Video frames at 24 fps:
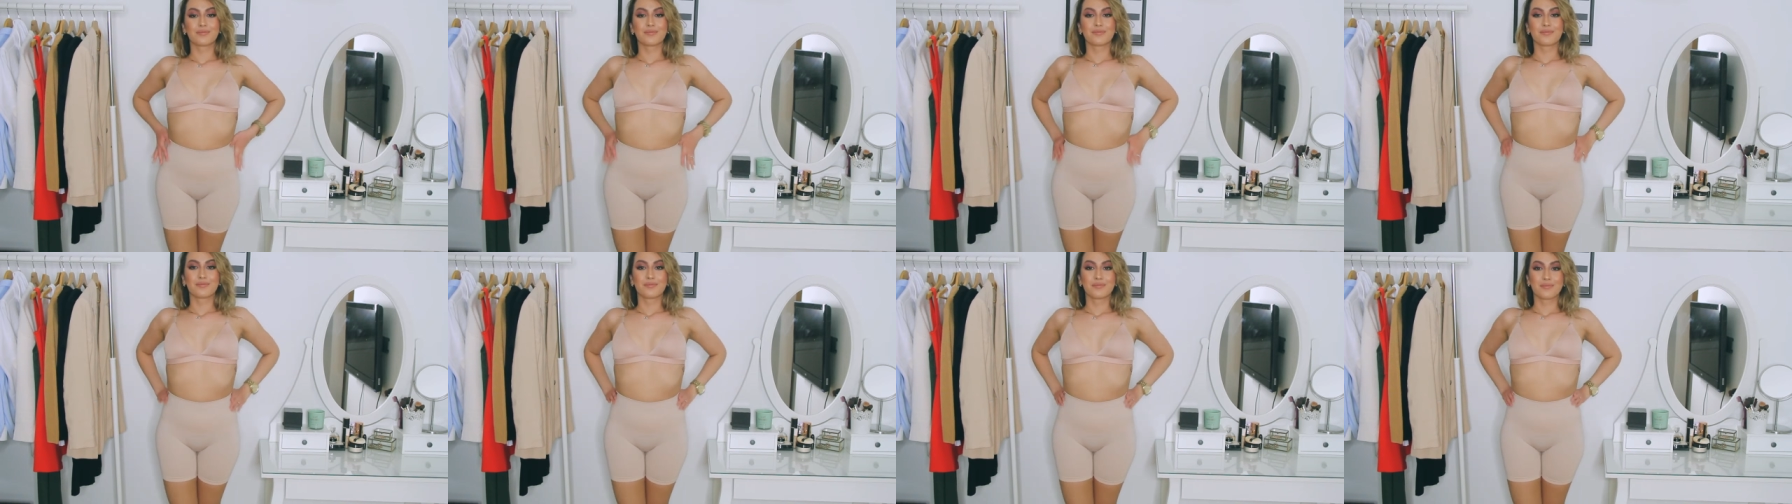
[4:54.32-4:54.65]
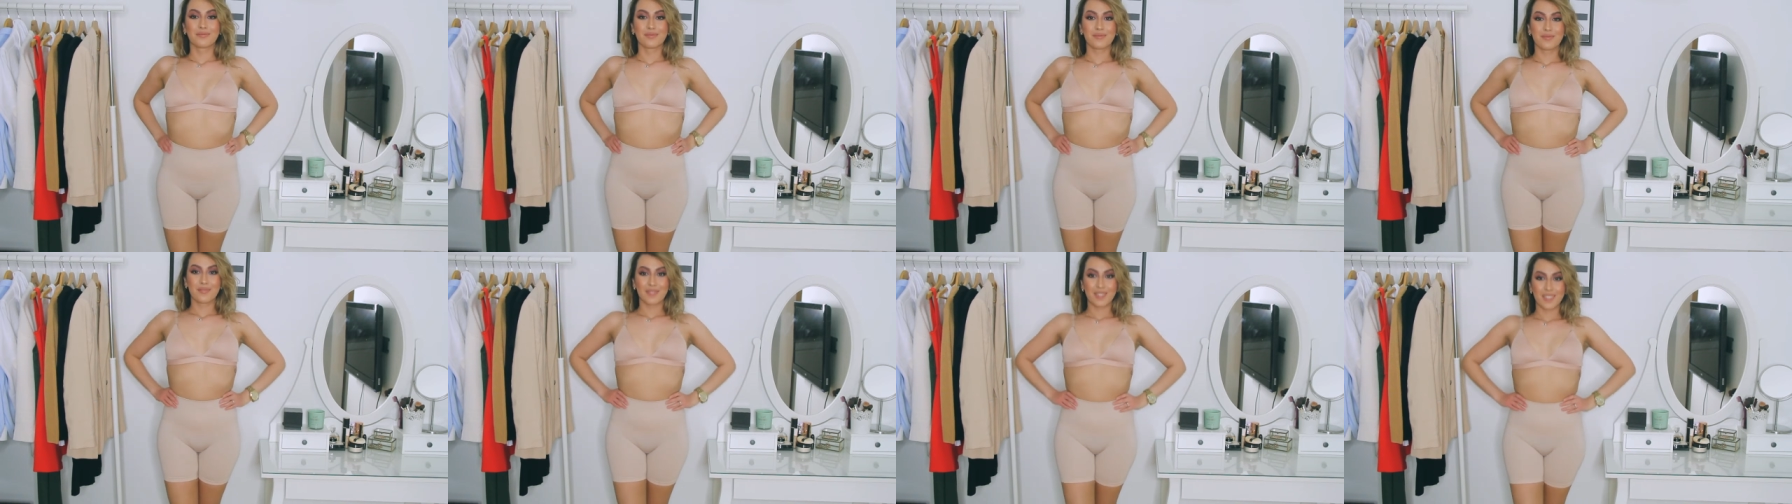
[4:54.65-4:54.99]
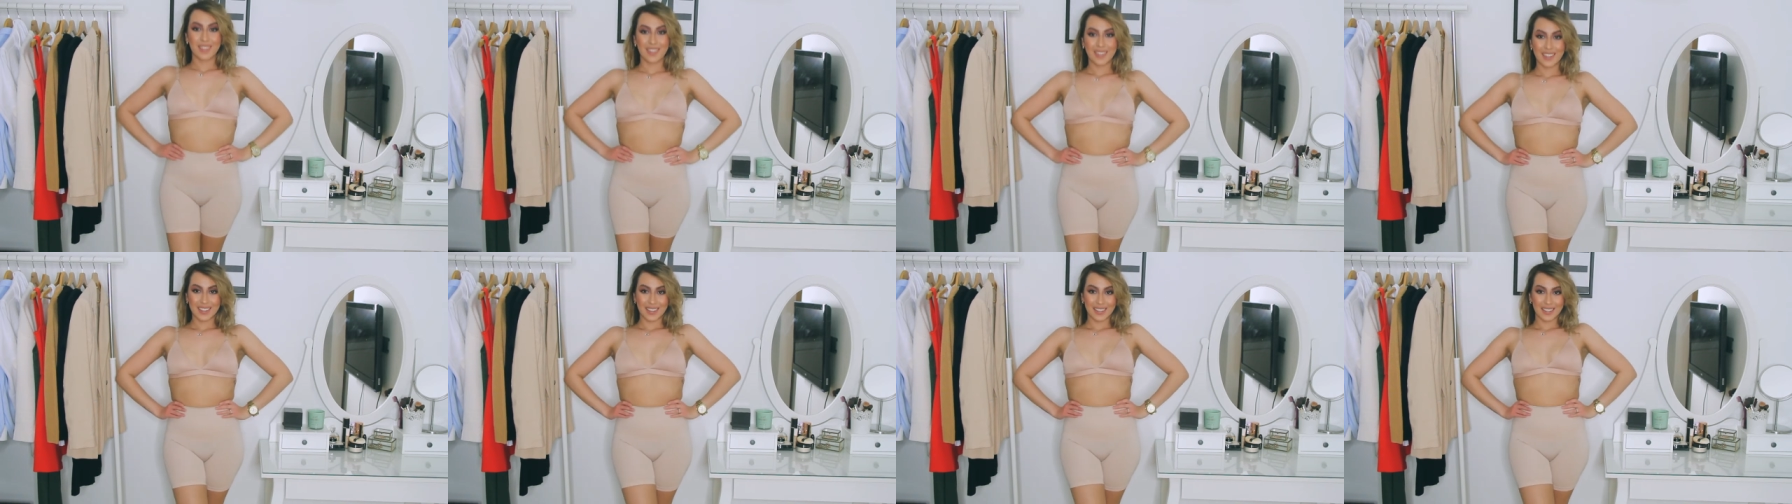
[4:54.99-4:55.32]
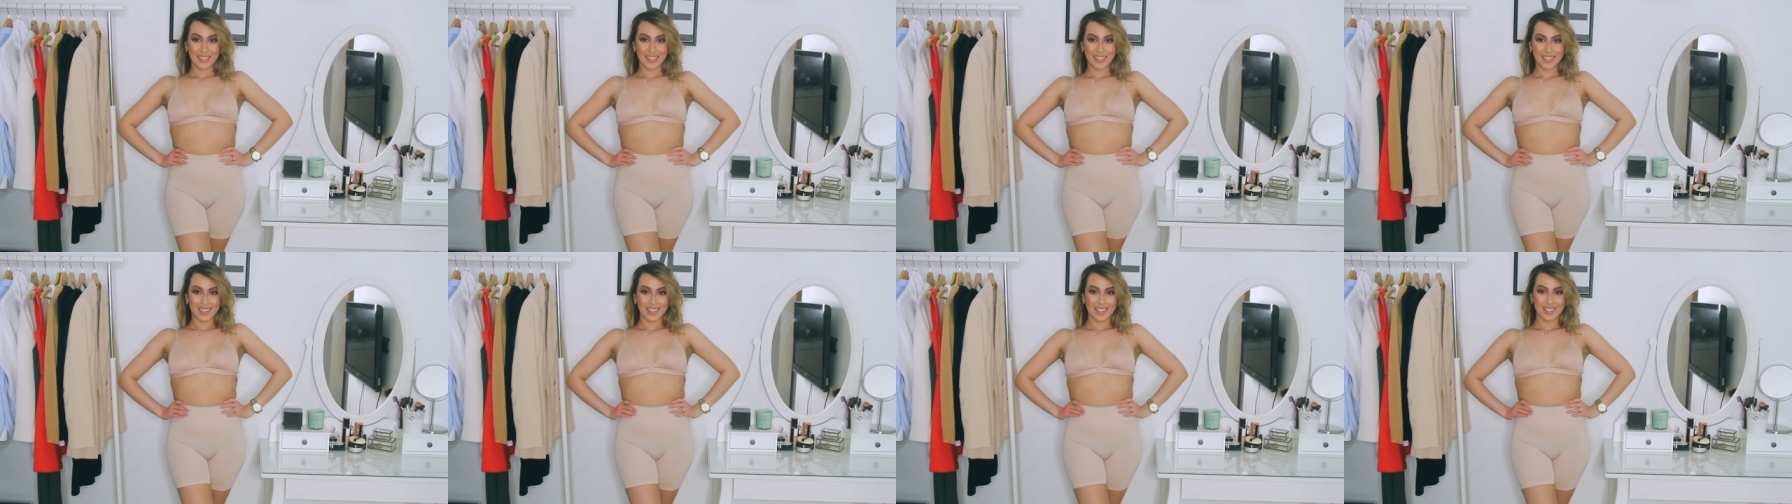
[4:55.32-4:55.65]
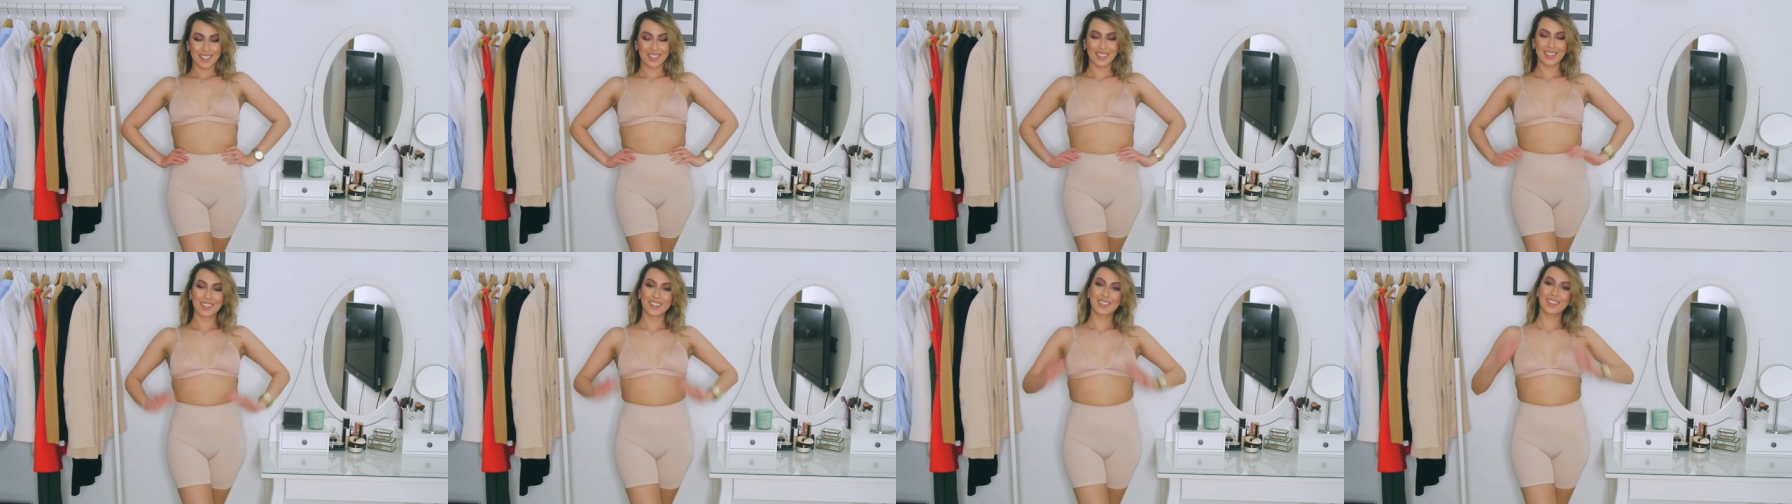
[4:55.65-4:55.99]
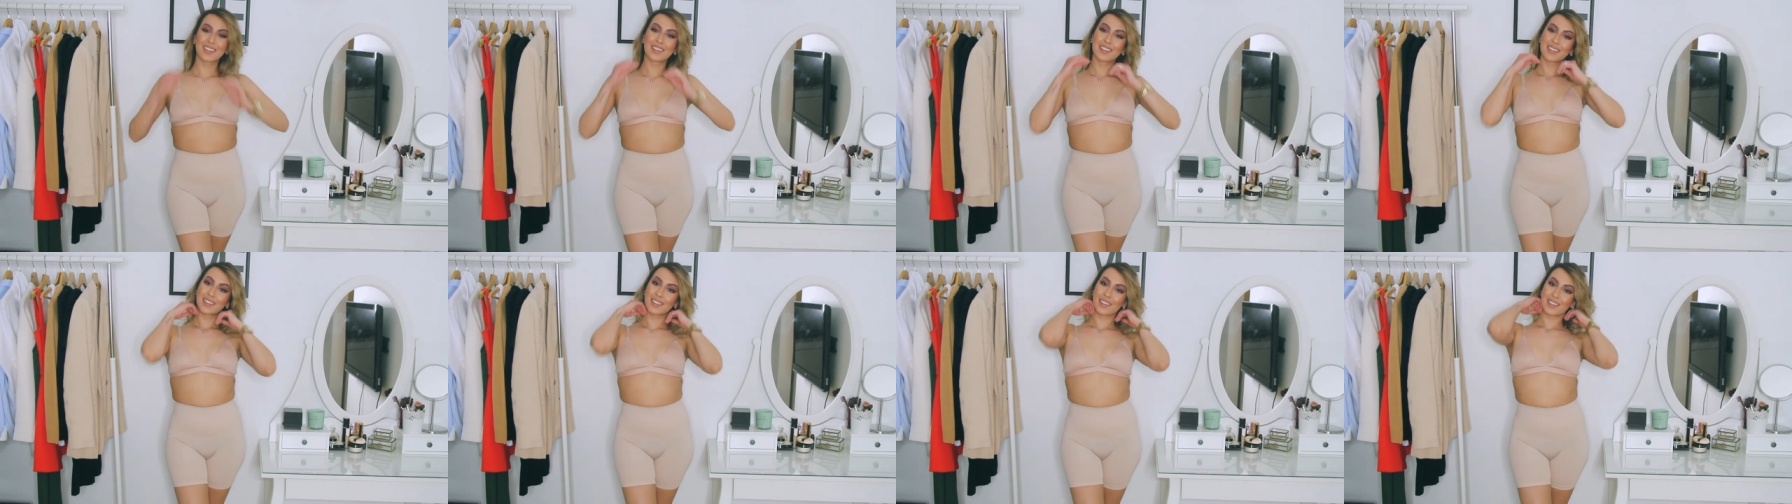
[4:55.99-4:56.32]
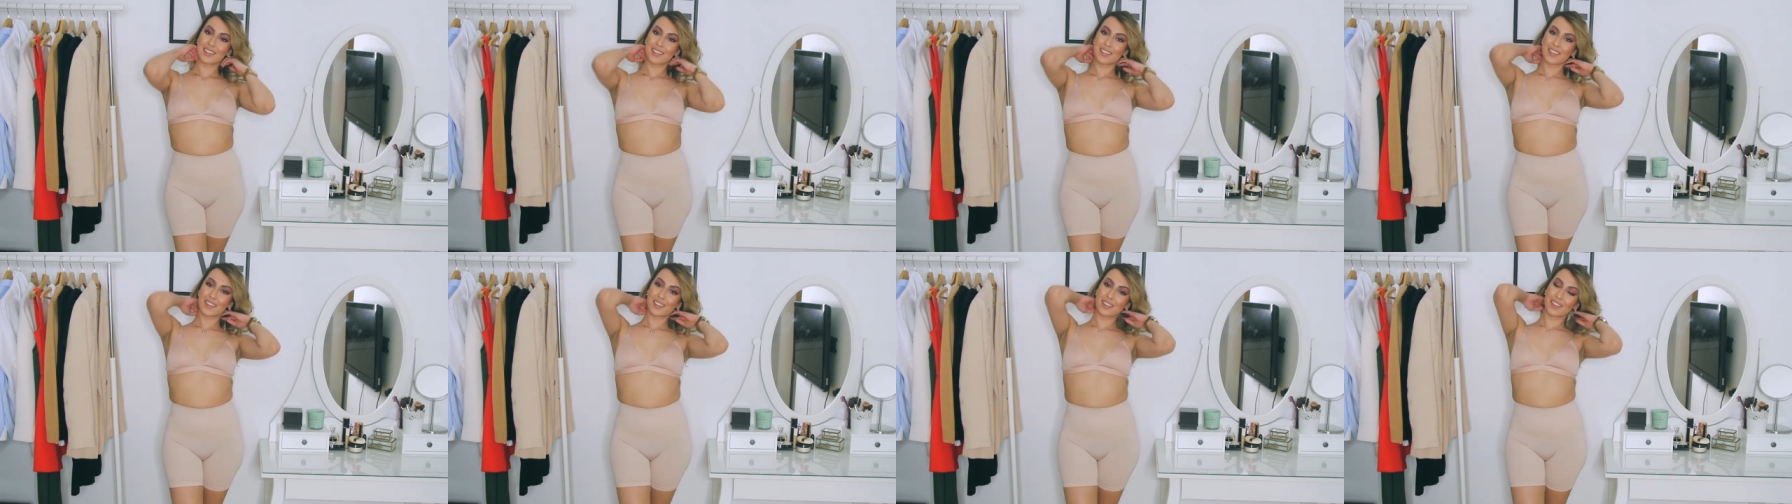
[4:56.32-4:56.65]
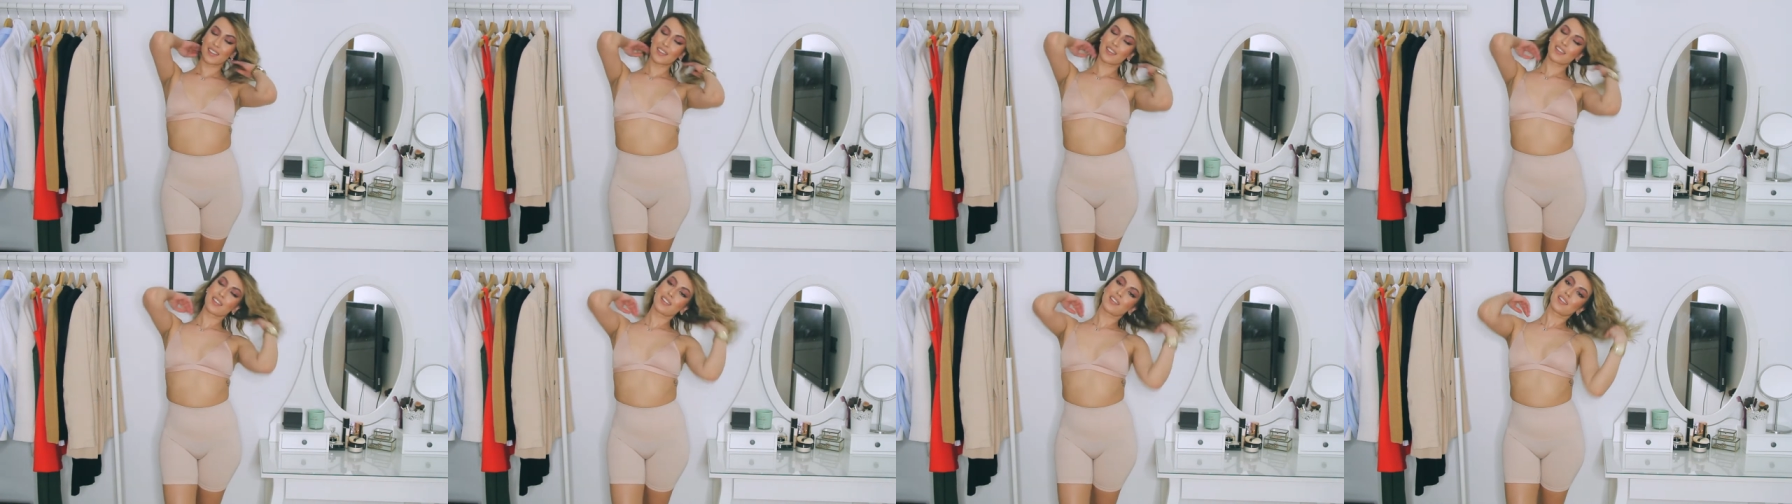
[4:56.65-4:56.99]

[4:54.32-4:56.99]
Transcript: uh, shapewear that also has push-up